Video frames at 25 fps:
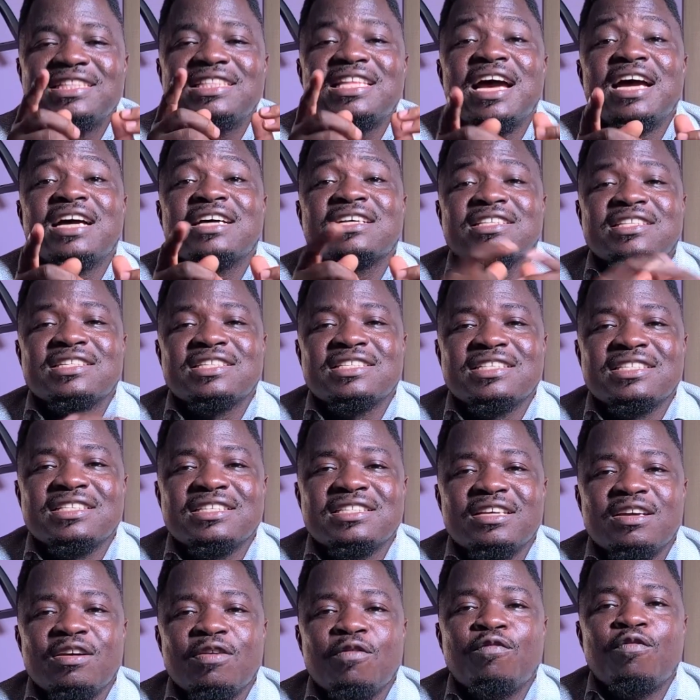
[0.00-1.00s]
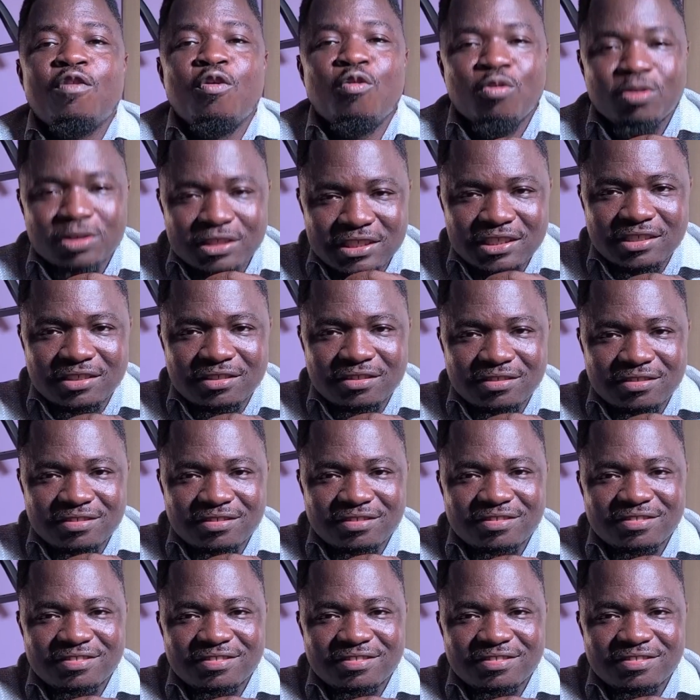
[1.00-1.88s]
Thanks for watching.